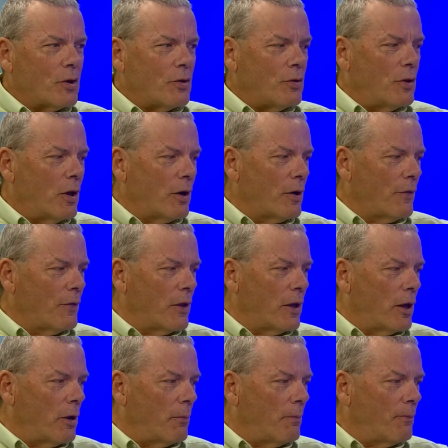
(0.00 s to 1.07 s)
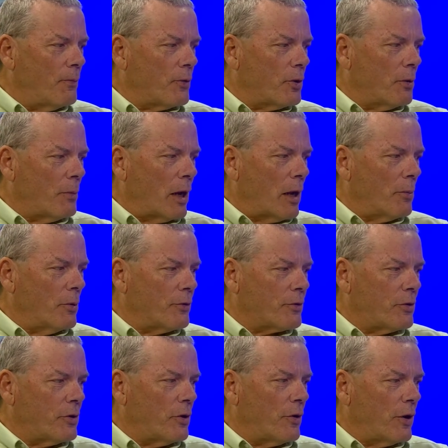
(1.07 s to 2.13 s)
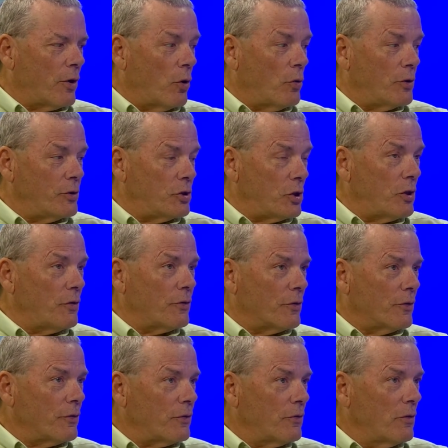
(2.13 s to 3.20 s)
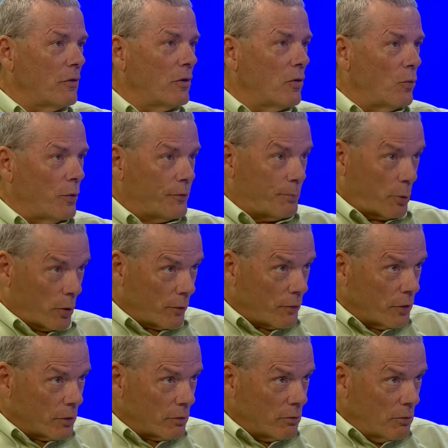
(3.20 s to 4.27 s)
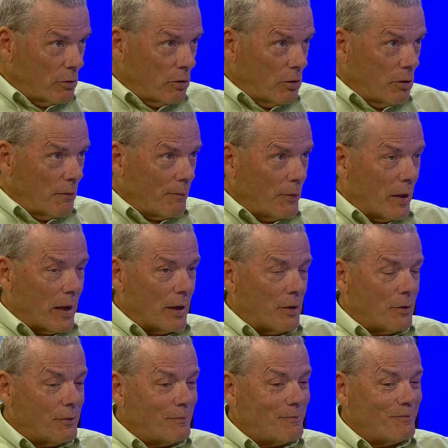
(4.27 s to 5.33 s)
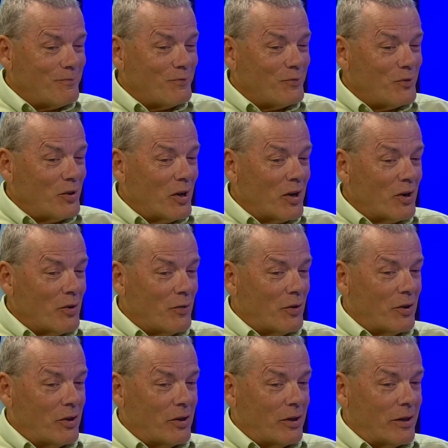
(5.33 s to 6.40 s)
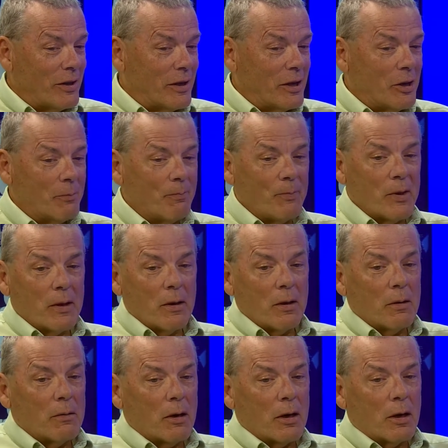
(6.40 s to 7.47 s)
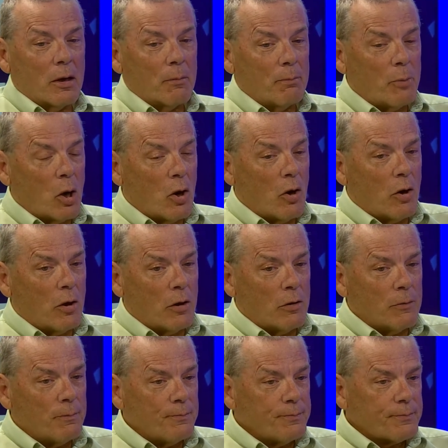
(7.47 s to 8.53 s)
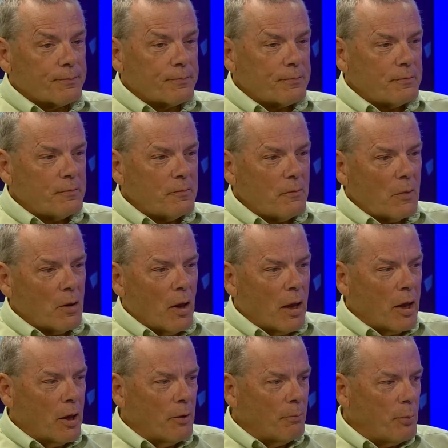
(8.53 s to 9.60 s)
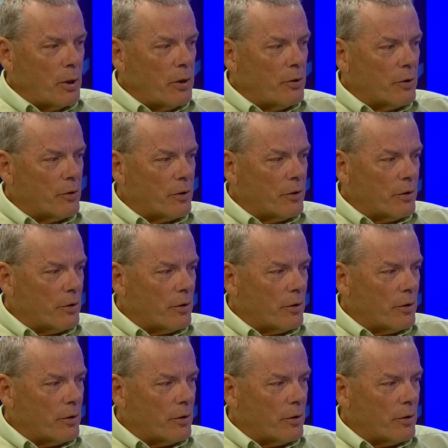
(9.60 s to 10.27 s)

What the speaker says: none of them, the Bible is clear that only Jesus was perfect. Amen. That none of the Paul and Peter,